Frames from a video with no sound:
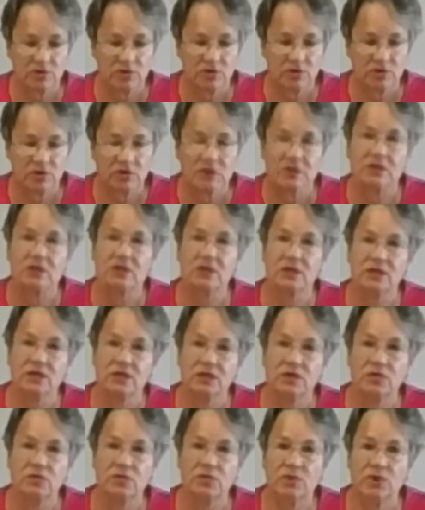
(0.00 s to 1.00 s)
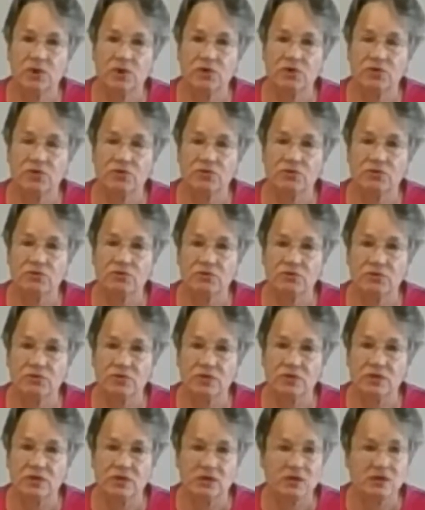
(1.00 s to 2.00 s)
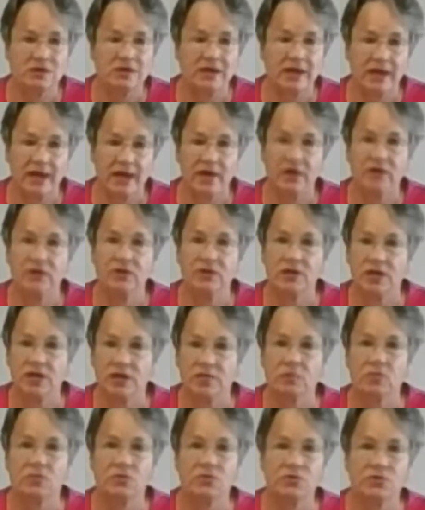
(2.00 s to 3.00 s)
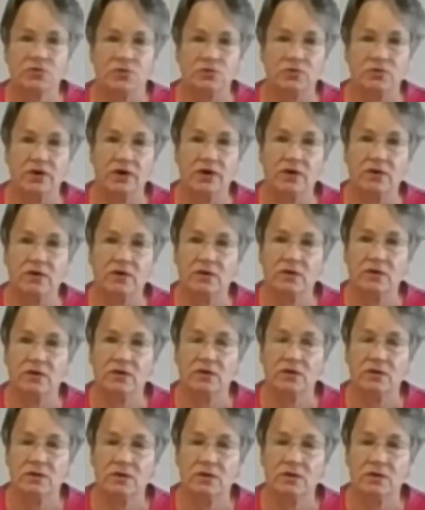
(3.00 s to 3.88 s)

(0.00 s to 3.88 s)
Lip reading: going to lead you all through doing this at tables around